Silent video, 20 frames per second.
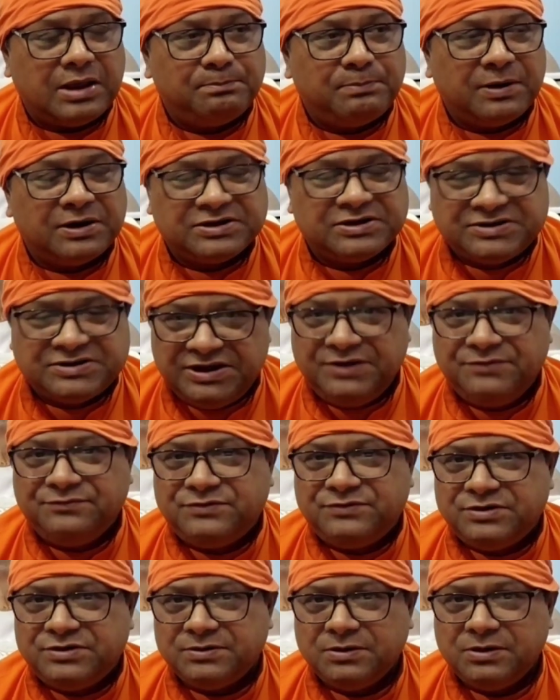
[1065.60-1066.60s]

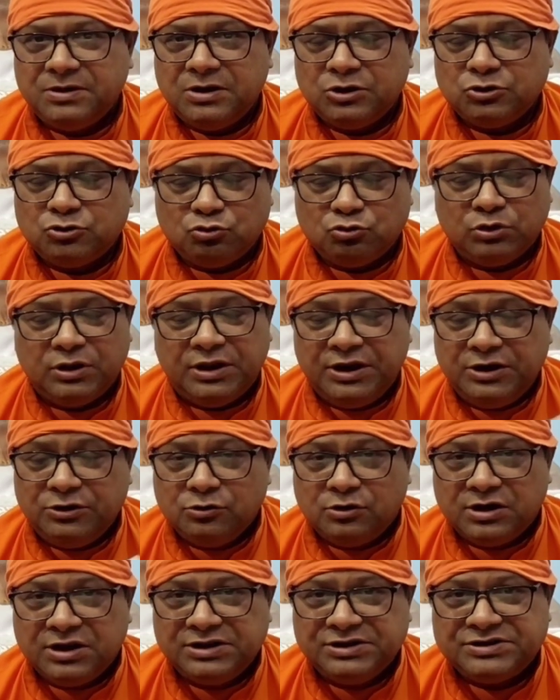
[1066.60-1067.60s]
perceived through
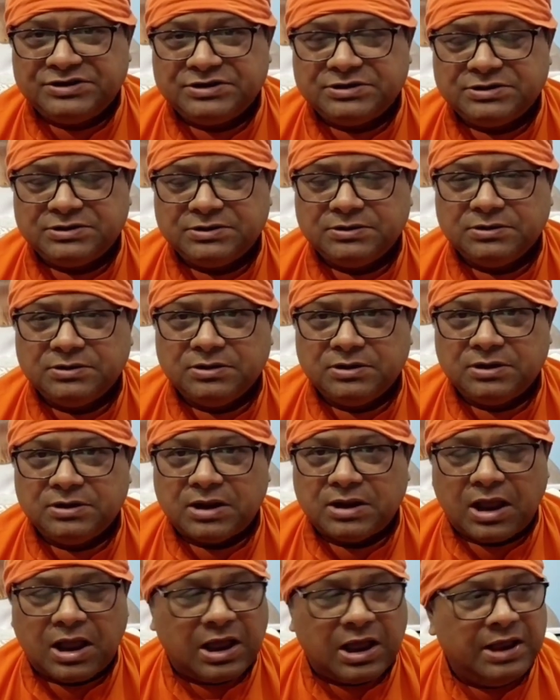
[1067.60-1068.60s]
ignorance,
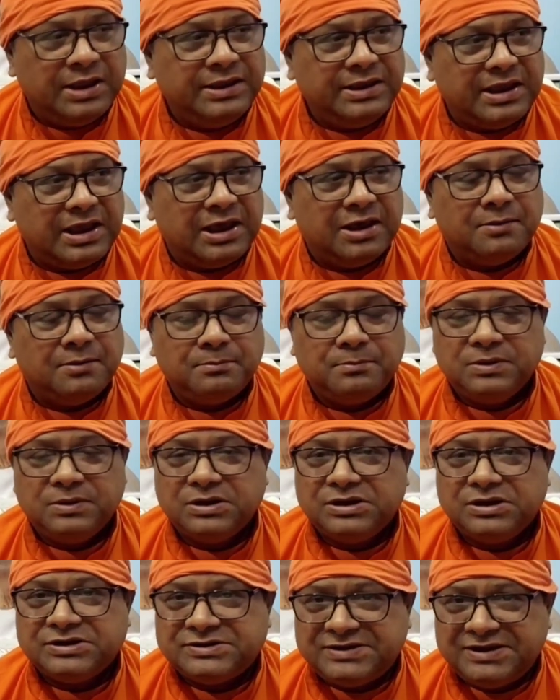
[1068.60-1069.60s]
I am
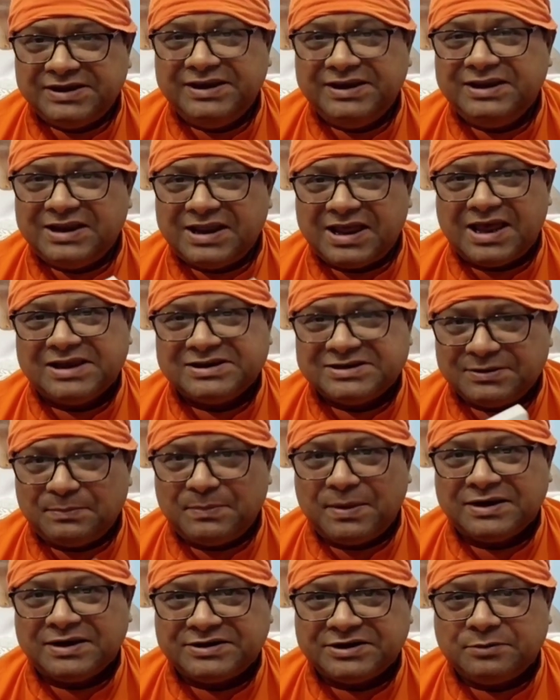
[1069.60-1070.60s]
seen as a
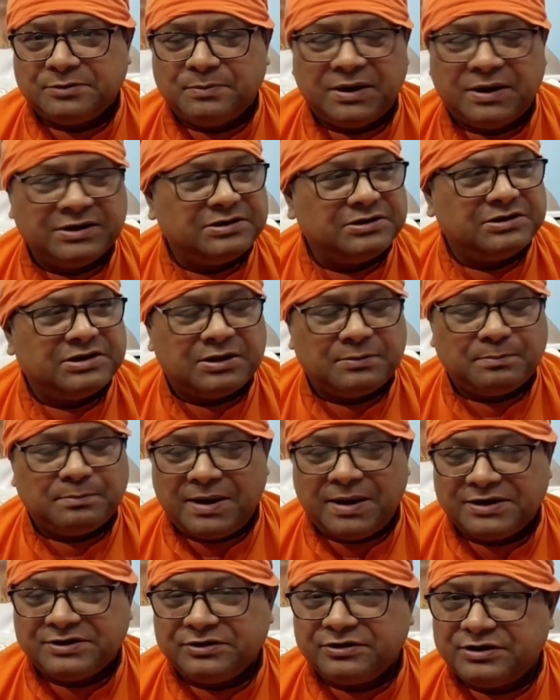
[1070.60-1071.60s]
matter, but that
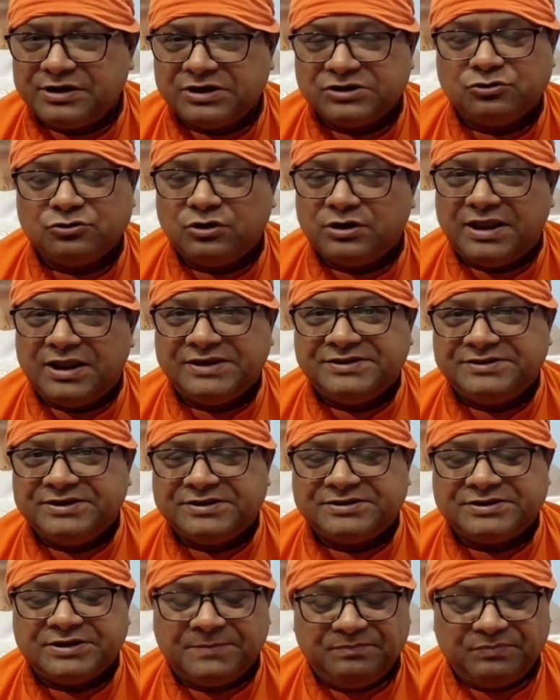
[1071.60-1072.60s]
matter does not
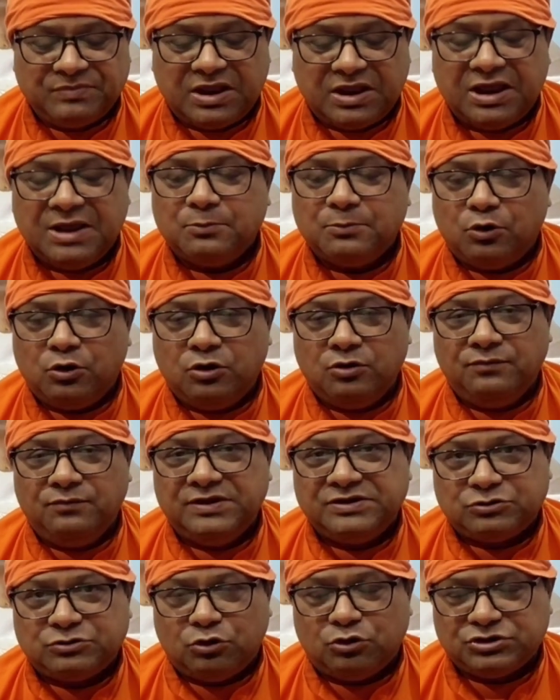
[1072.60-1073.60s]
exist. I am
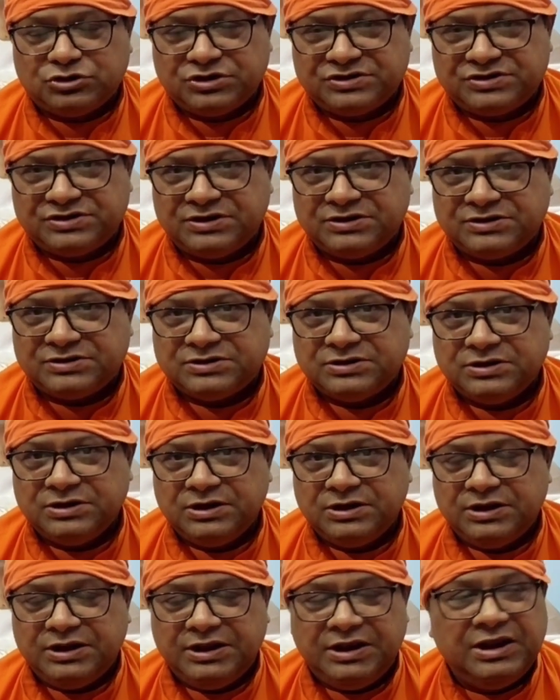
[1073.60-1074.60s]
always consciousness.
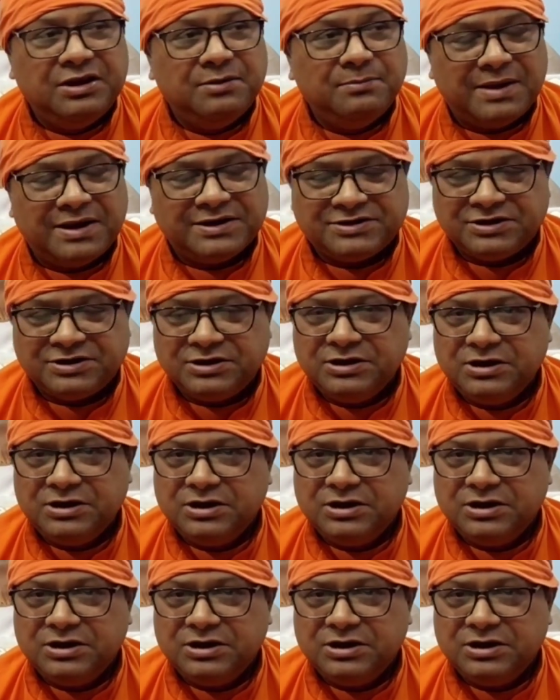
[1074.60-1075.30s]
In matter,